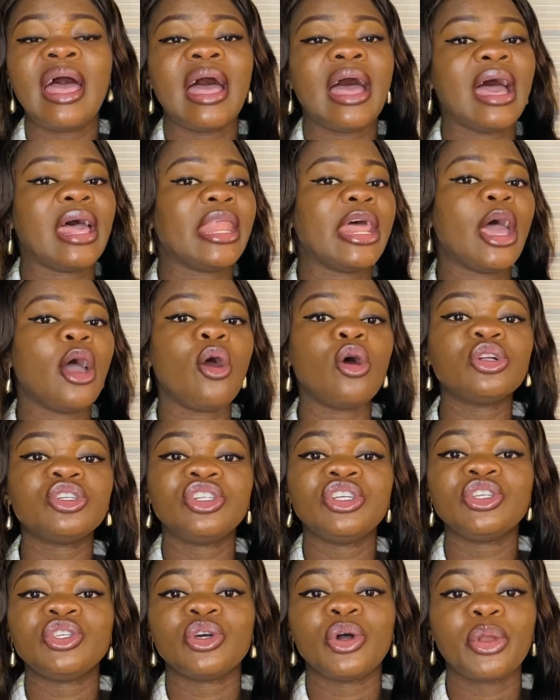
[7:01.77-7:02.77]
and I hold
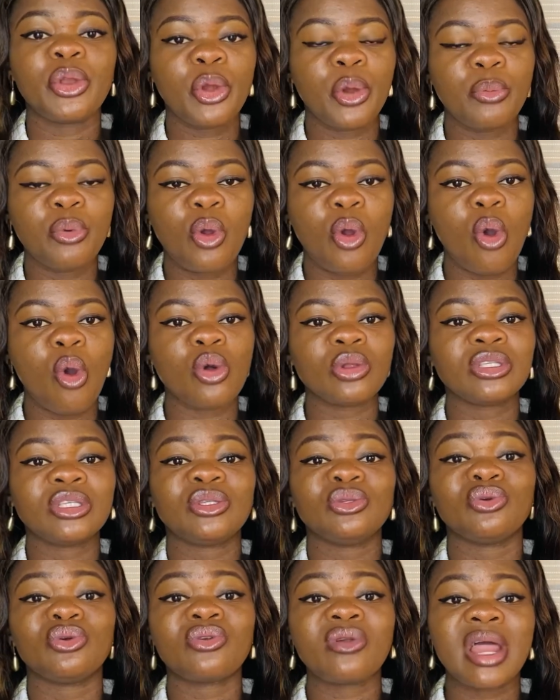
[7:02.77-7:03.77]
this honorable court to
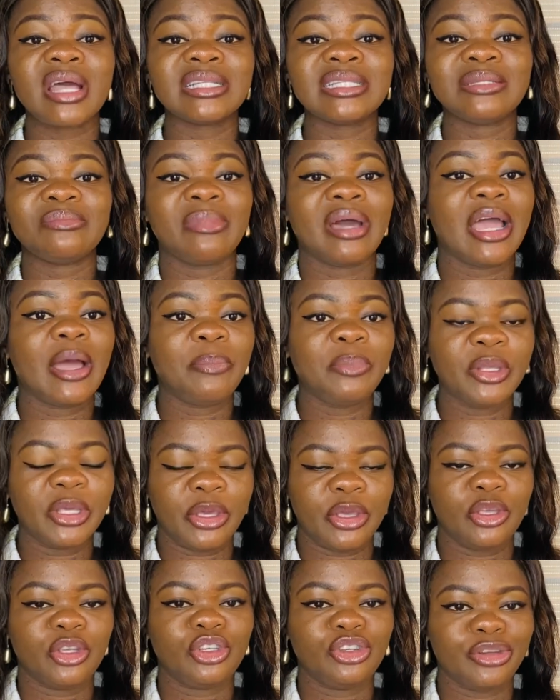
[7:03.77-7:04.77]
grant my
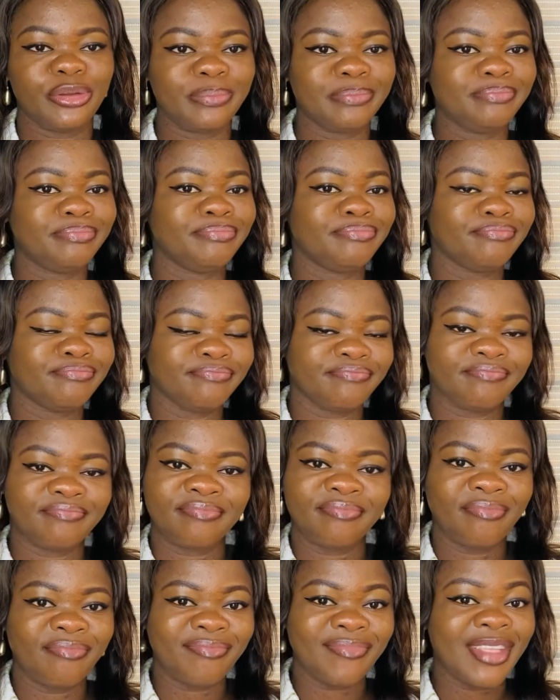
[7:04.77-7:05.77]
application.
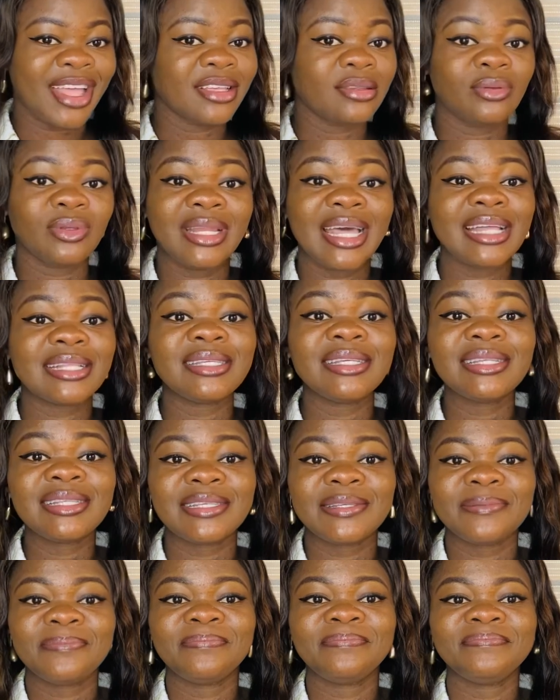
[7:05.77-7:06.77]
So that's it.
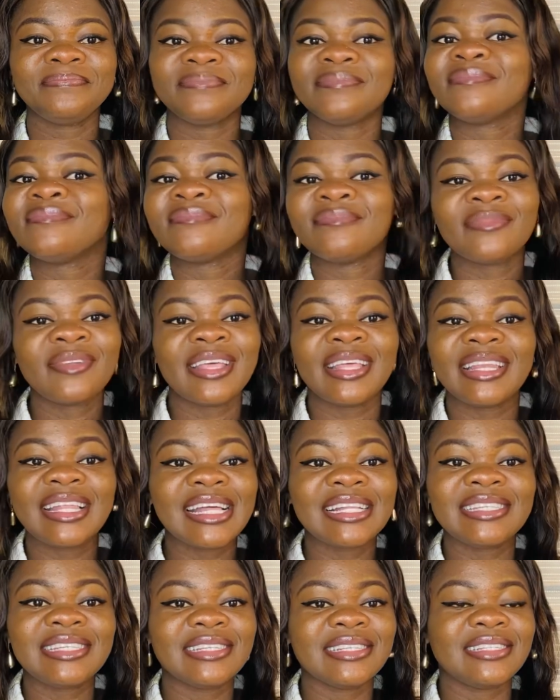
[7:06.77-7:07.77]

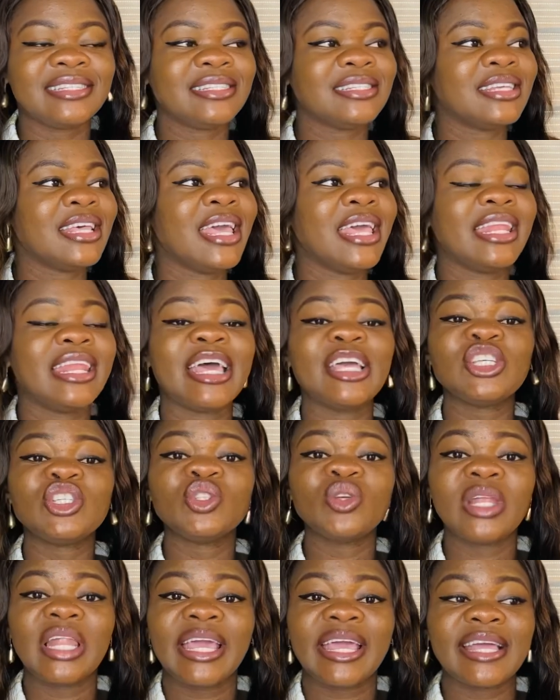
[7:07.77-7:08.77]
That's it. There is no,
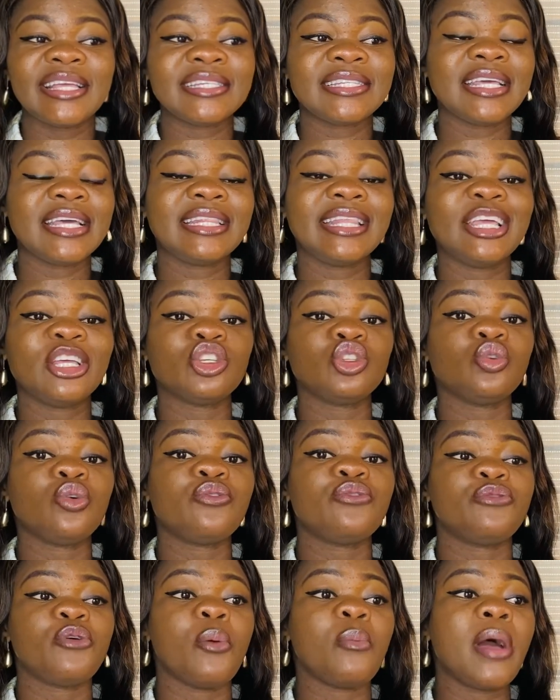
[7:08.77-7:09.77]
like I said, there is no
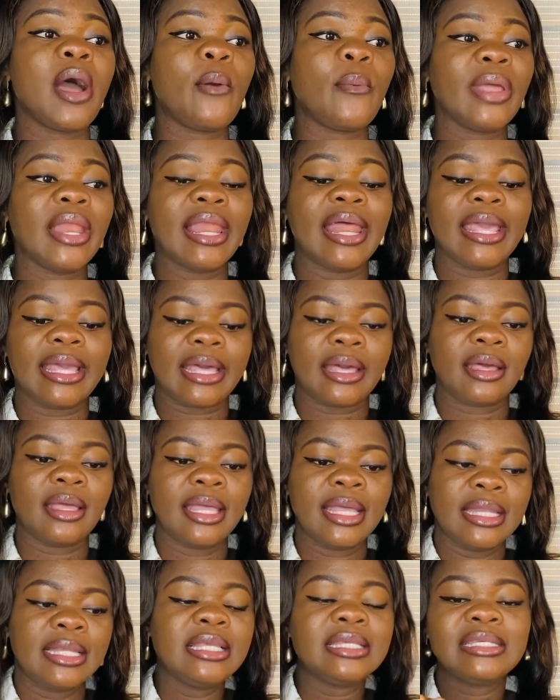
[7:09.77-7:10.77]
formal way like
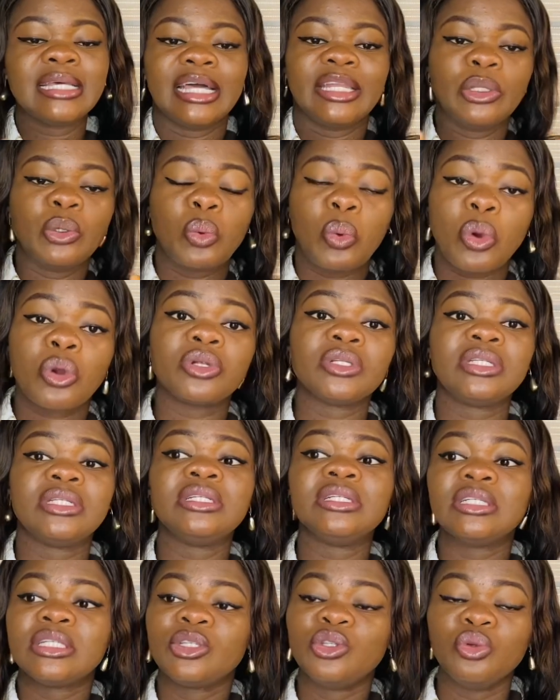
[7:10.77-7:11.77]
these are the
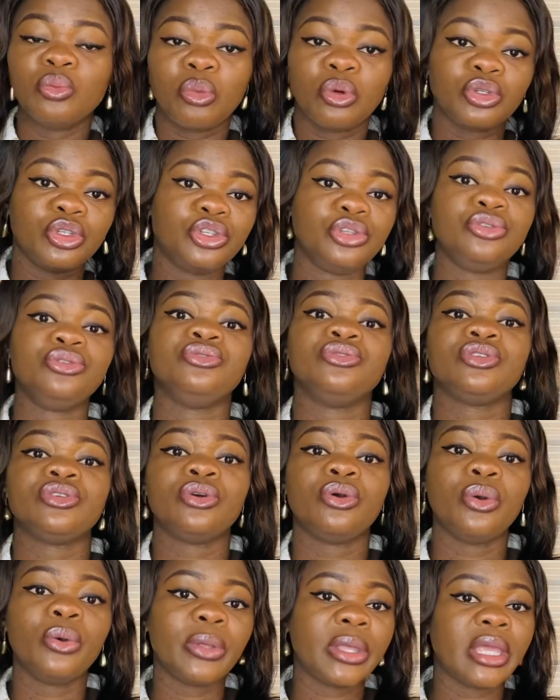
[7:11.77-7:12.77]
wordings you must use.
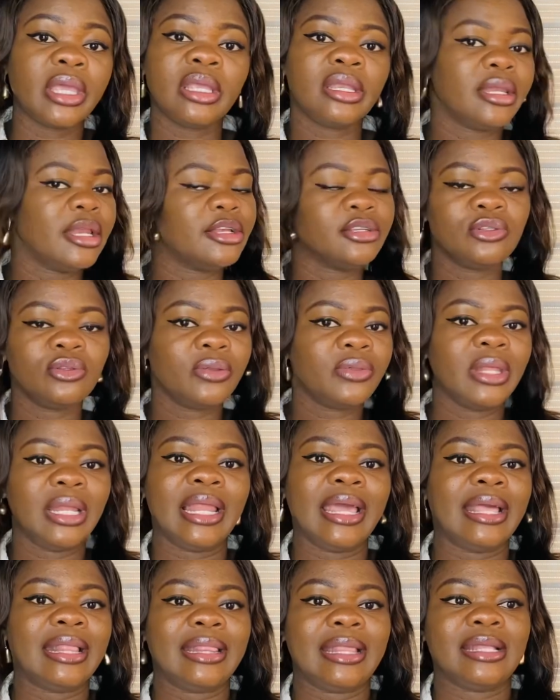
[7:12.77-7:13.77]
Okay, there is nothing
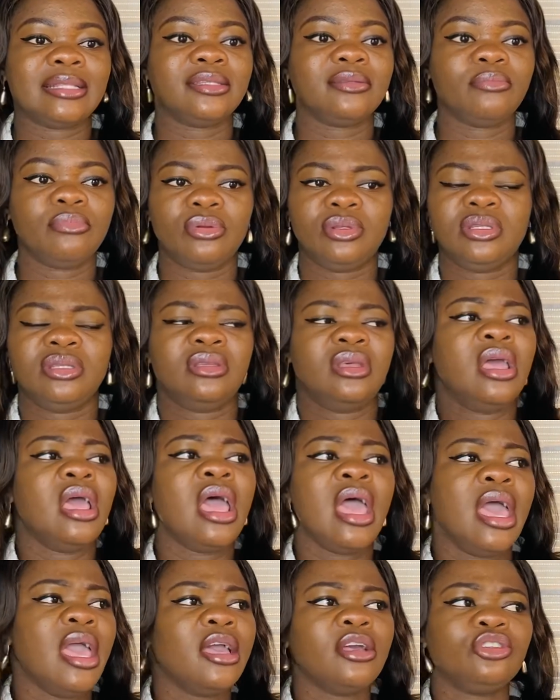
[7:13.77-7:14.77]
like that. But
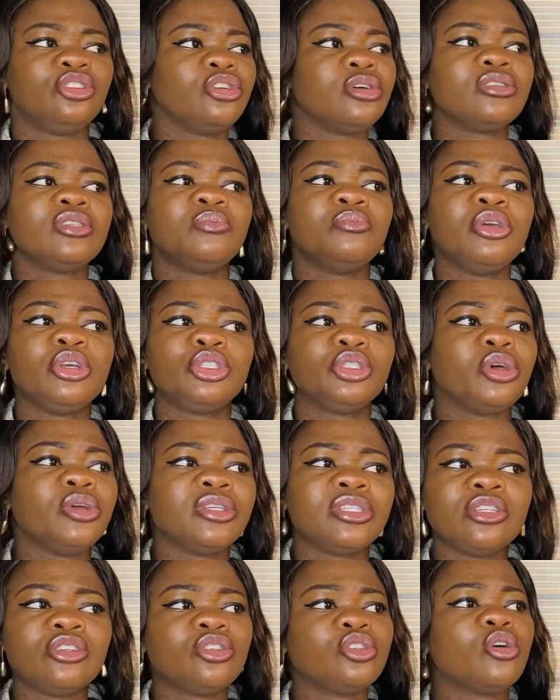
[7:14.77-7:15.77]
just make sure you
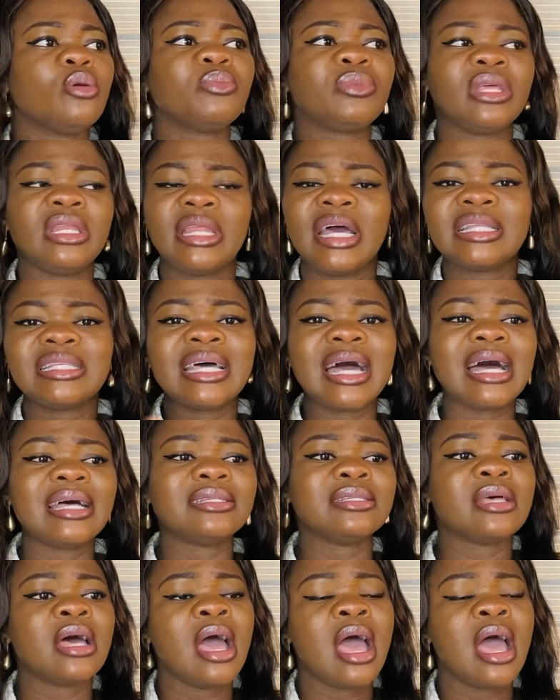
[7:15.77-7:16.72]
say something that has